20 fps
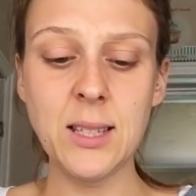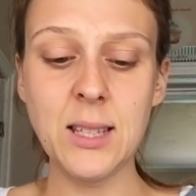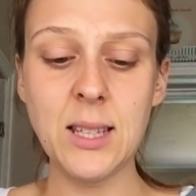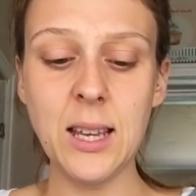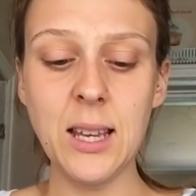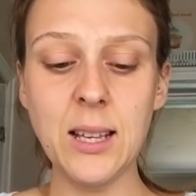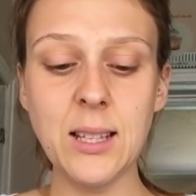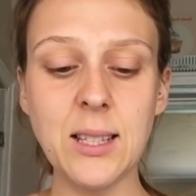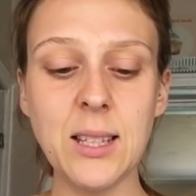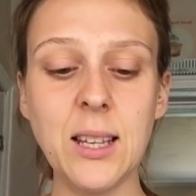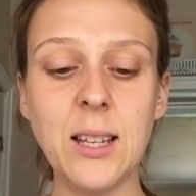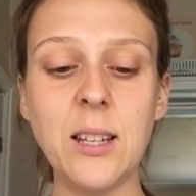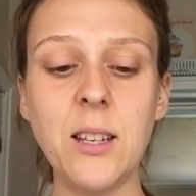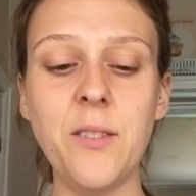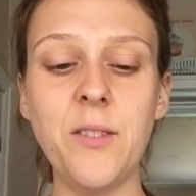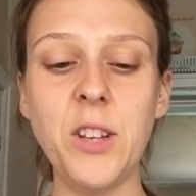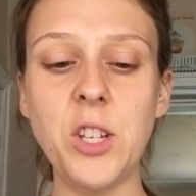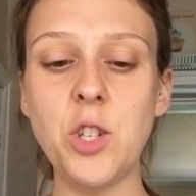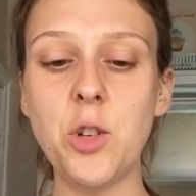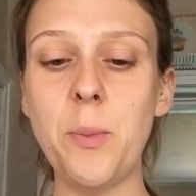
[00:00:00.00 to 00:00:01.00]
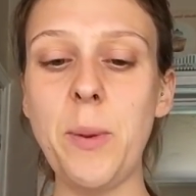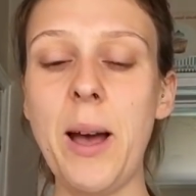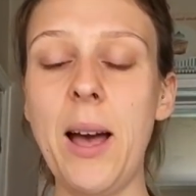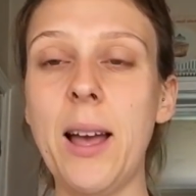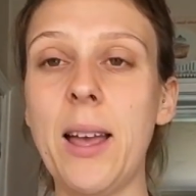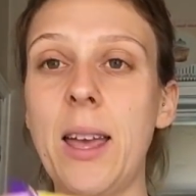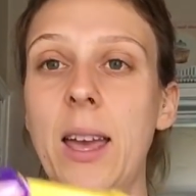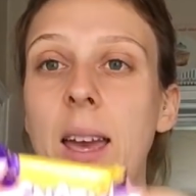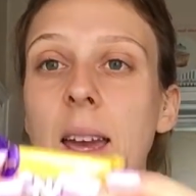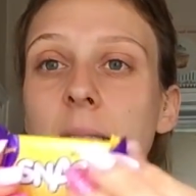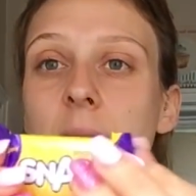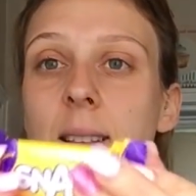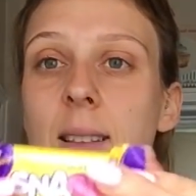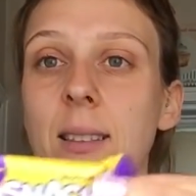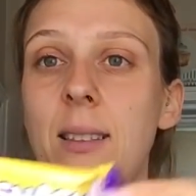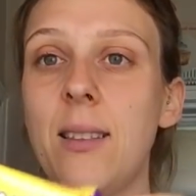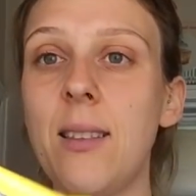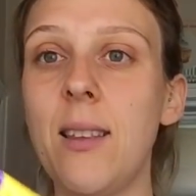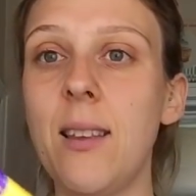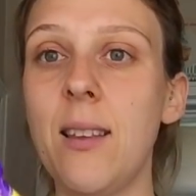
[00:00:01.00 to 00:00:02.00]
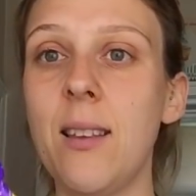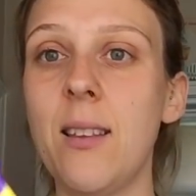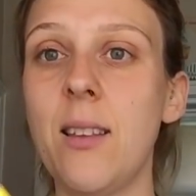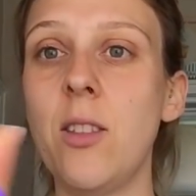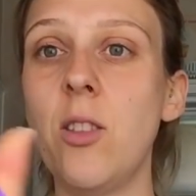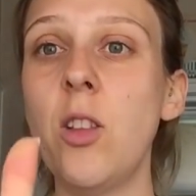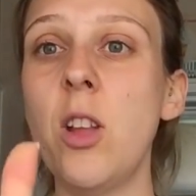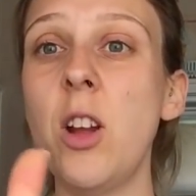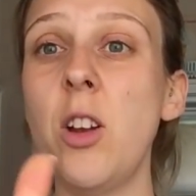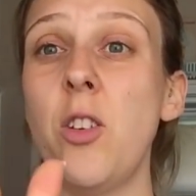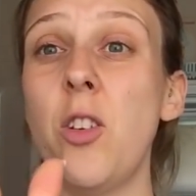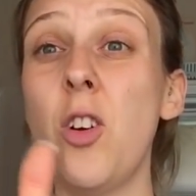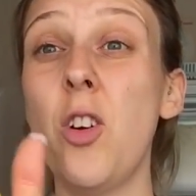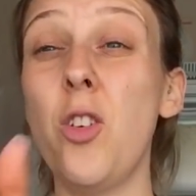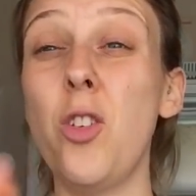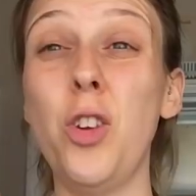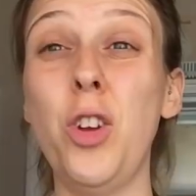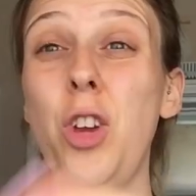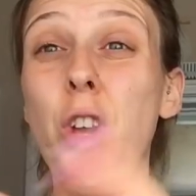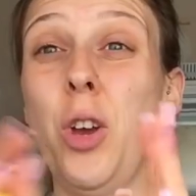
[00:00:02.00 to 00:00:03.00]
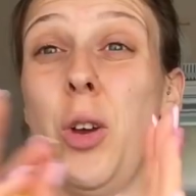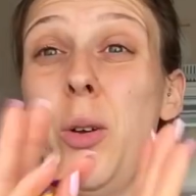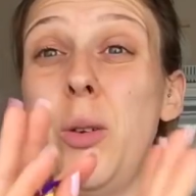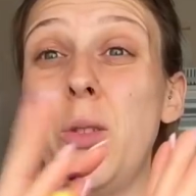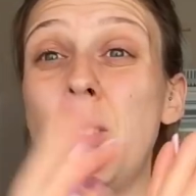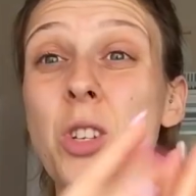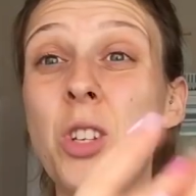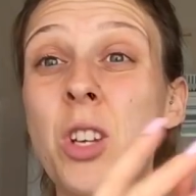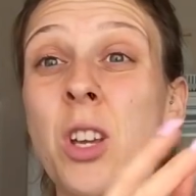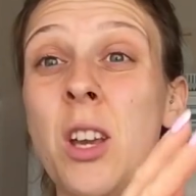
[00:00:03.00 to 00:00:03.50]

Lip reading: Six individual packets. No, not huge.